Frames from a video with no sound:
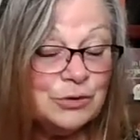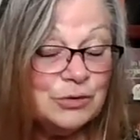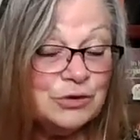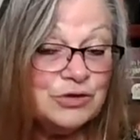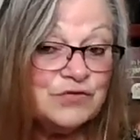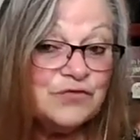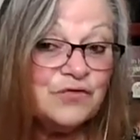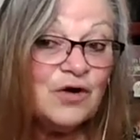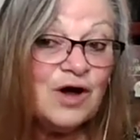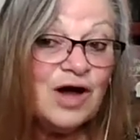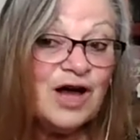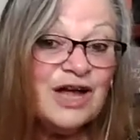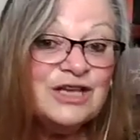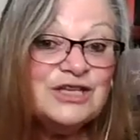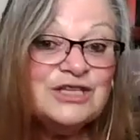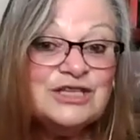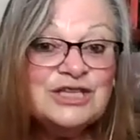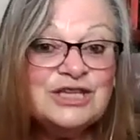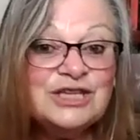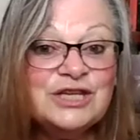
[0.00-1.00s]
used for
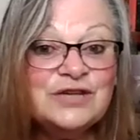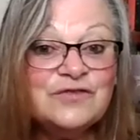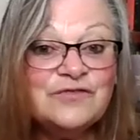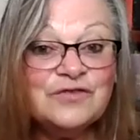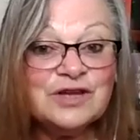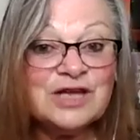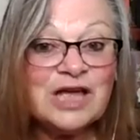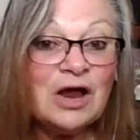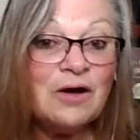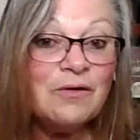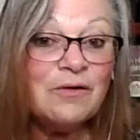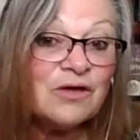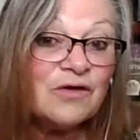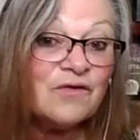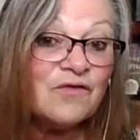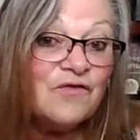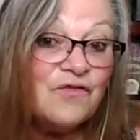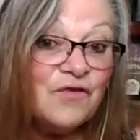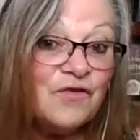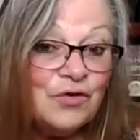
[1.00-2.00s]
hunting, for
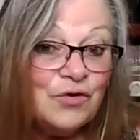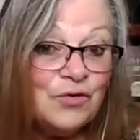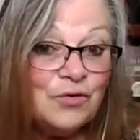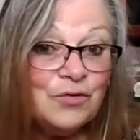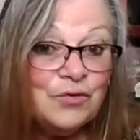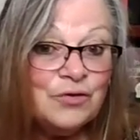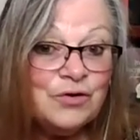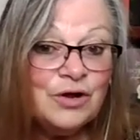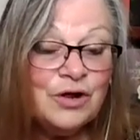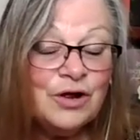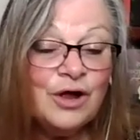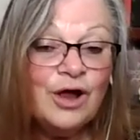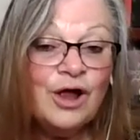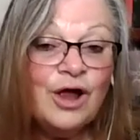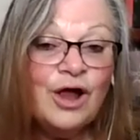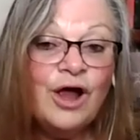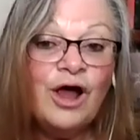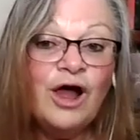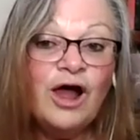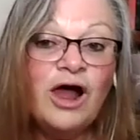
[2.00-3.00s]
carrying food,
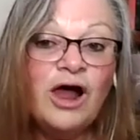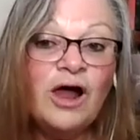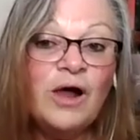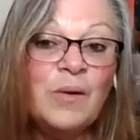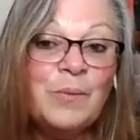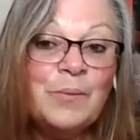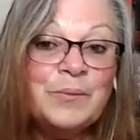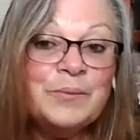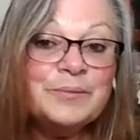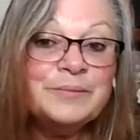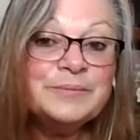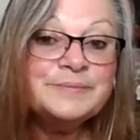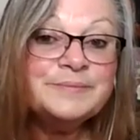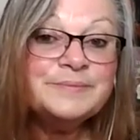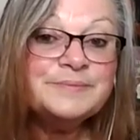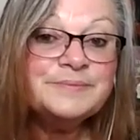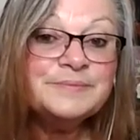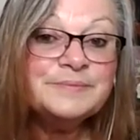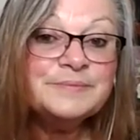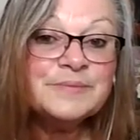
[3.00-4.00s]
for
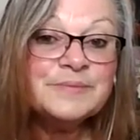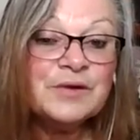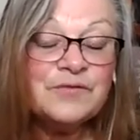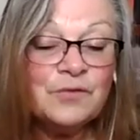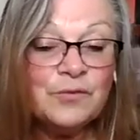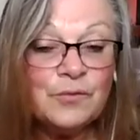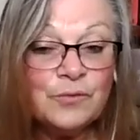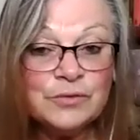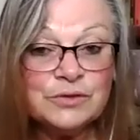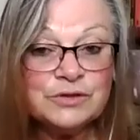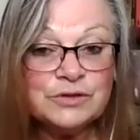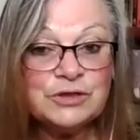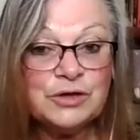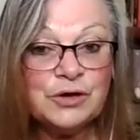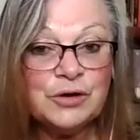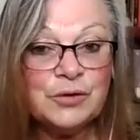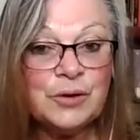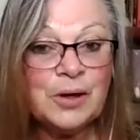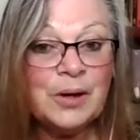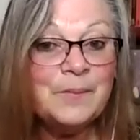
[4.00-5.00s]

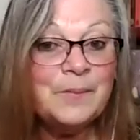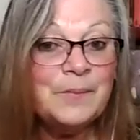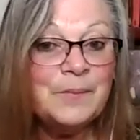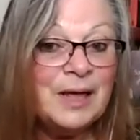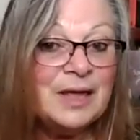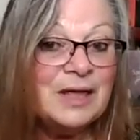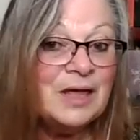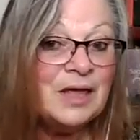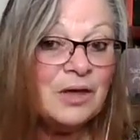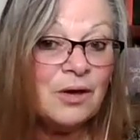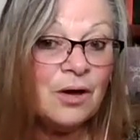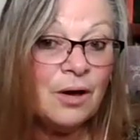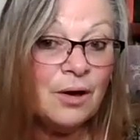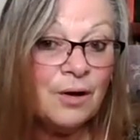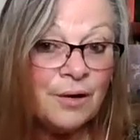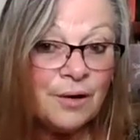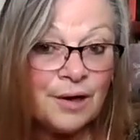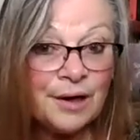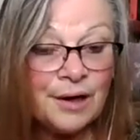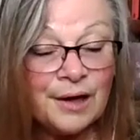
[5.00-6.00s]
also making
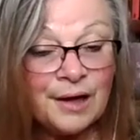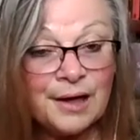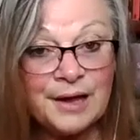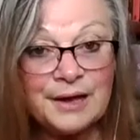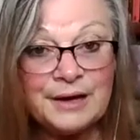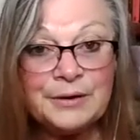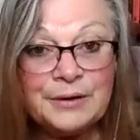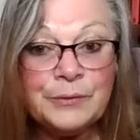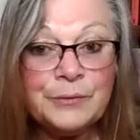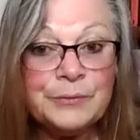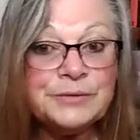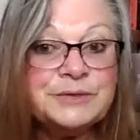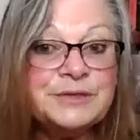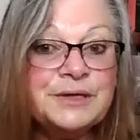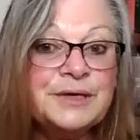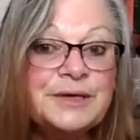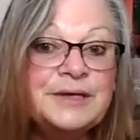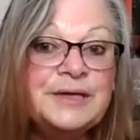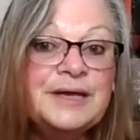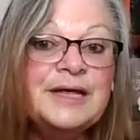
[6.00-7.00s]
ochre and
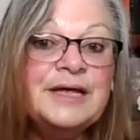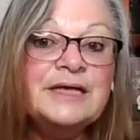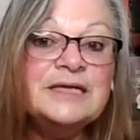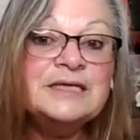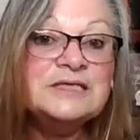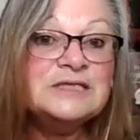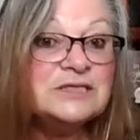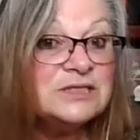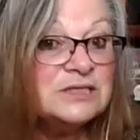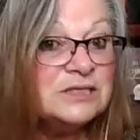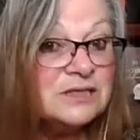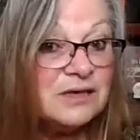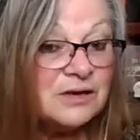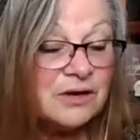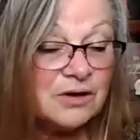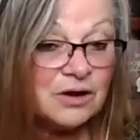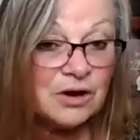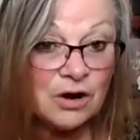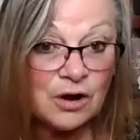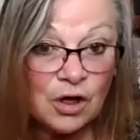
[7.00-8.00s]
also nets,
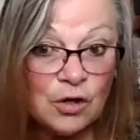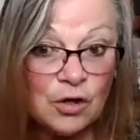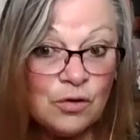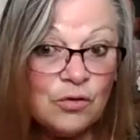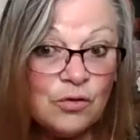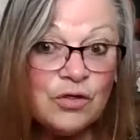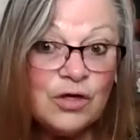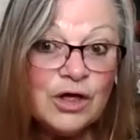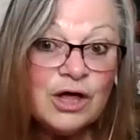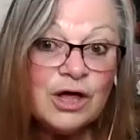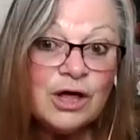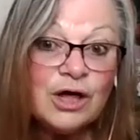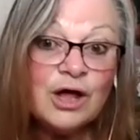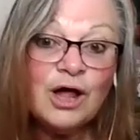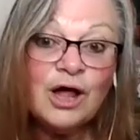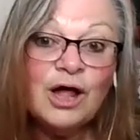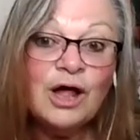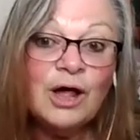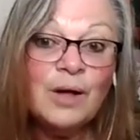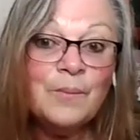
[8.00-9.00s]

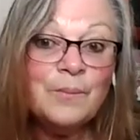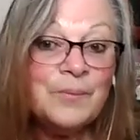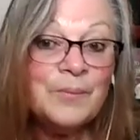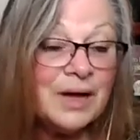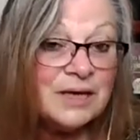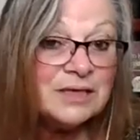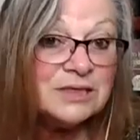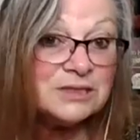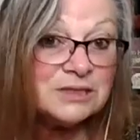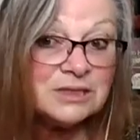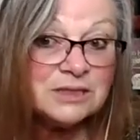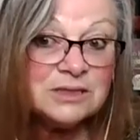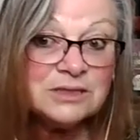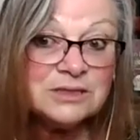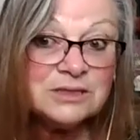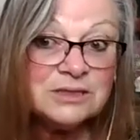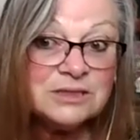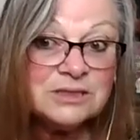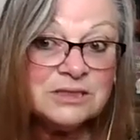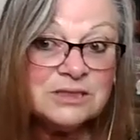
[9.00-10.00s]
clothing,
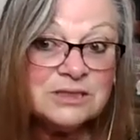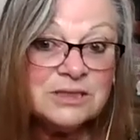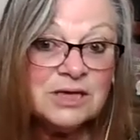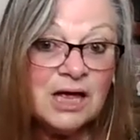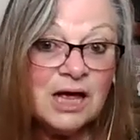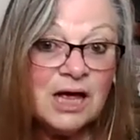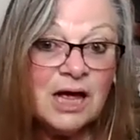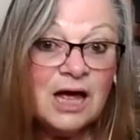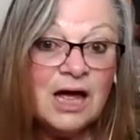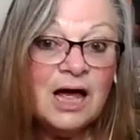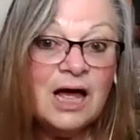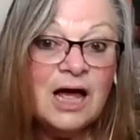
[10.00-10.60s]
baskets.